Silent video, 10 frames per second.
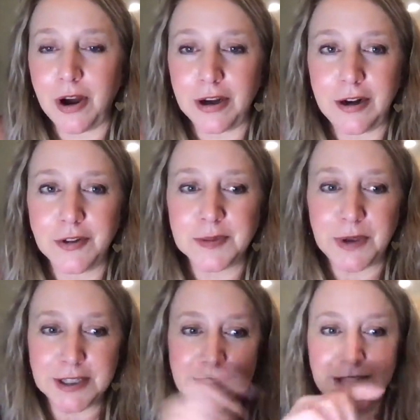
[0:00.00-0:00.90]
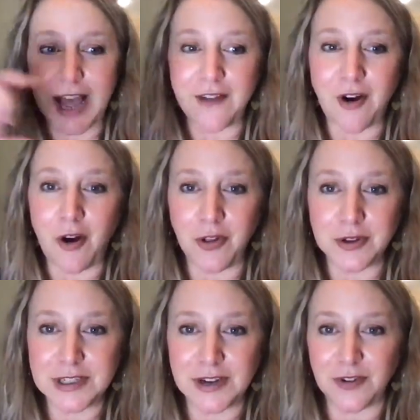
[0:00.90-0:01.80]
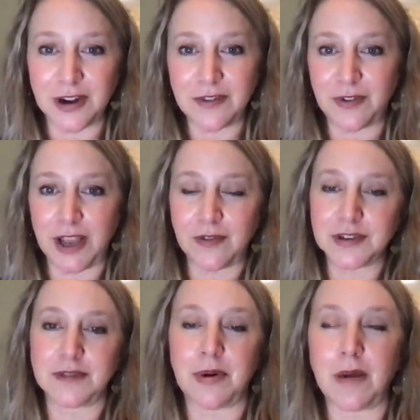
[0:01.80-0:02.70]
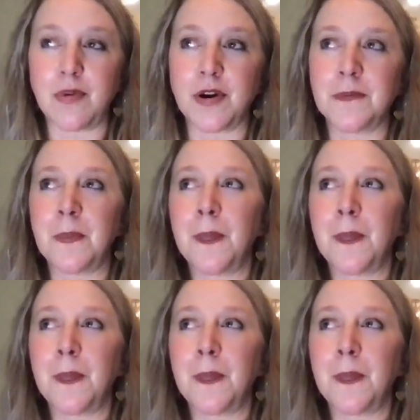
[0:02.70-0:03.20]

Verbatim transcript: You know, those places that have all those different flavors of popcorn.